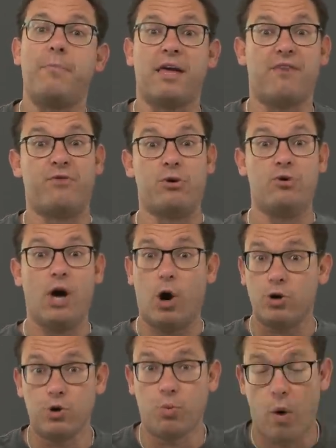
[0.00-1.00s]
if you
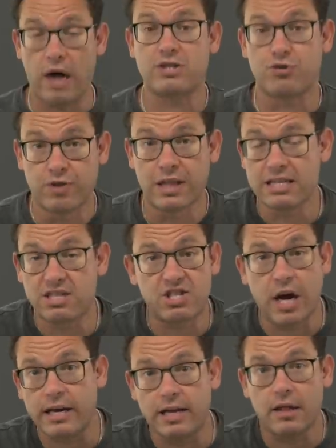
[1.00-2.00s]
want to really
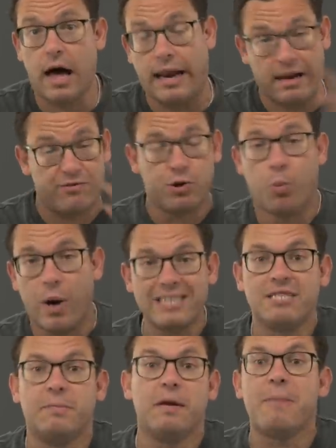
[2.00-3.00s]
study a lot, if you
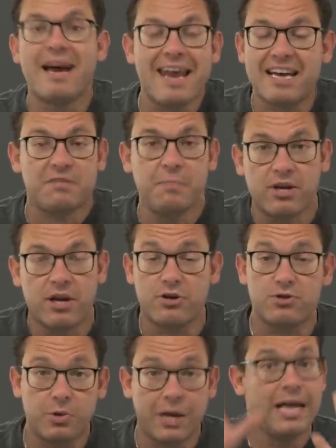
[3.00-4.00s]
want to be my next
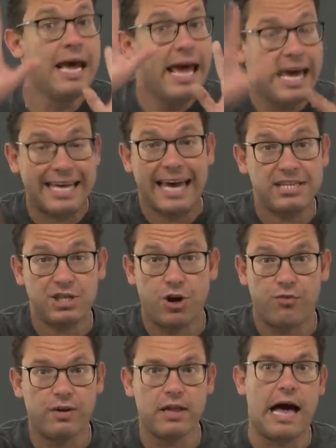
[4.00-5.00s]
millionaire student. In case you
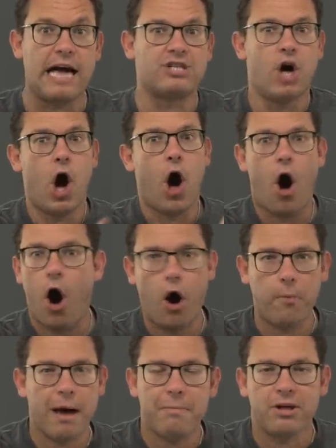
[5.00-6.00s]
don't realize,
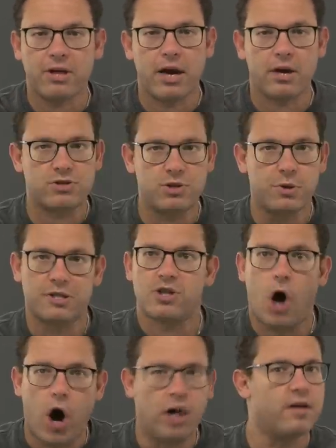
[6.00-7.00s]
all my millionaire students,
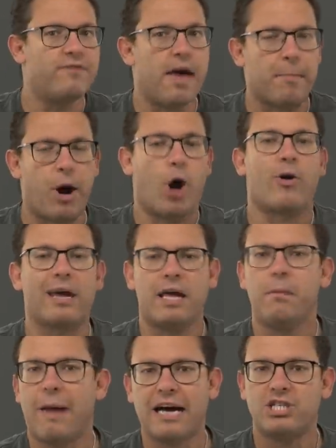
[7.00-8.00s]
all of them are
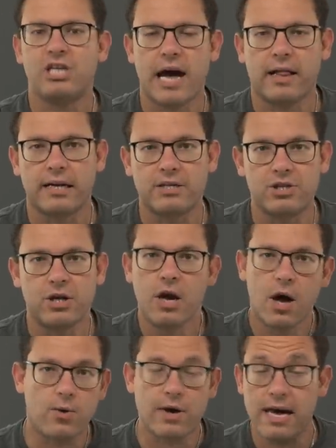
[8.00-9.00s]
in my challenge.
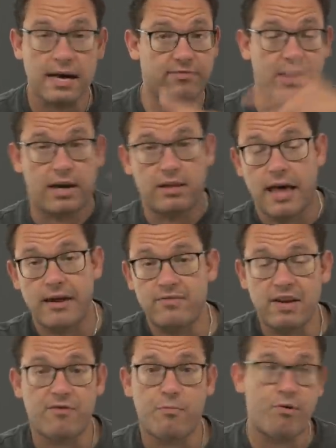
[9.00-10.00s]
Okay, I've got a lot of
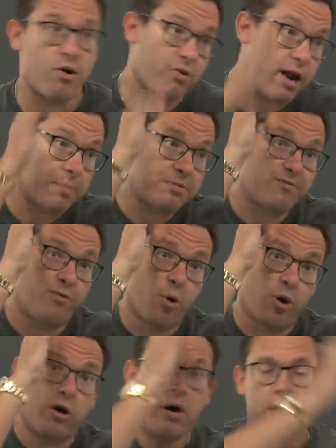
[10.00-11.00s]
different programs
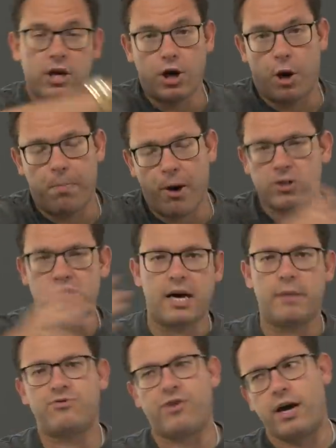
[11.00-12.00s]
for
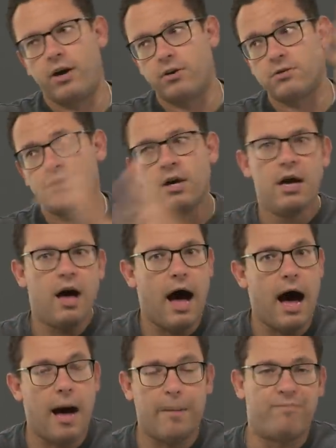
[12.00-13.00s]
part-time traders,
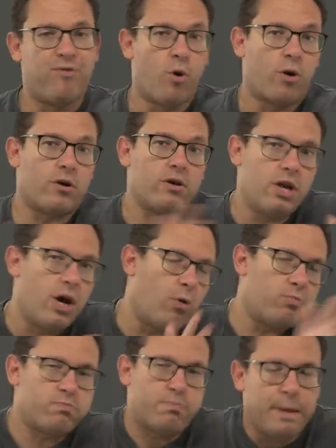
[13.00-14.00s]
for
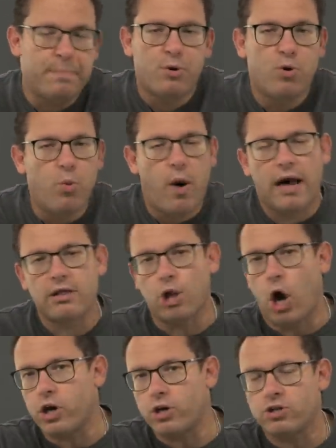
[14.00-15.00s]
people who want
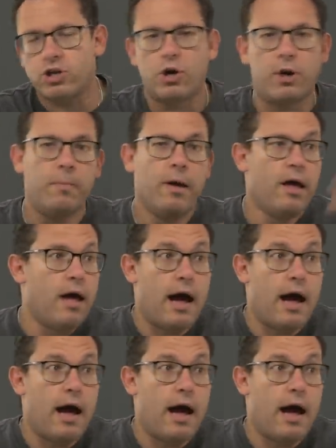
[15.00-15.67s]
longer term.